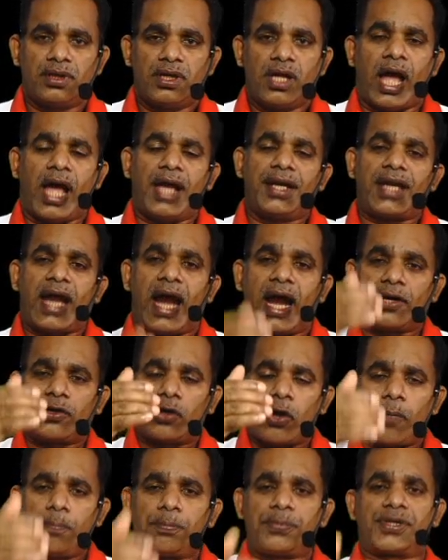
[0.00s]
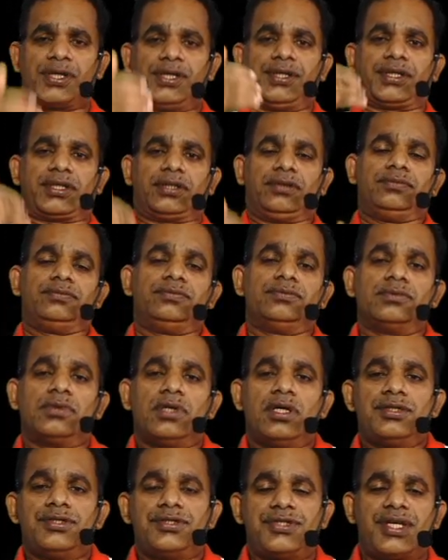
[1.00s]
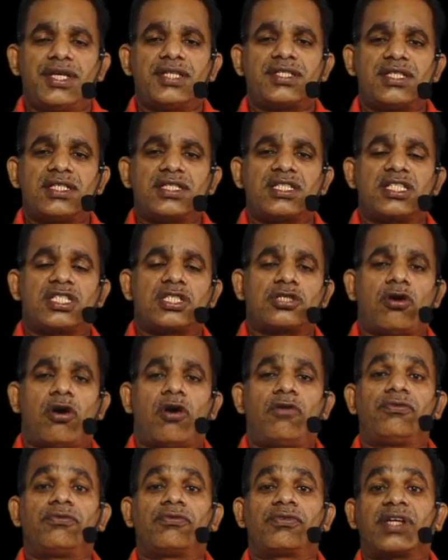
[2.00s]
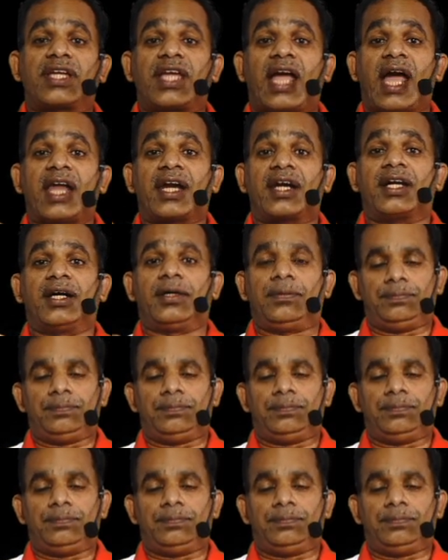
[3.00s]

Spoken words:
and adopted GST system of Canada.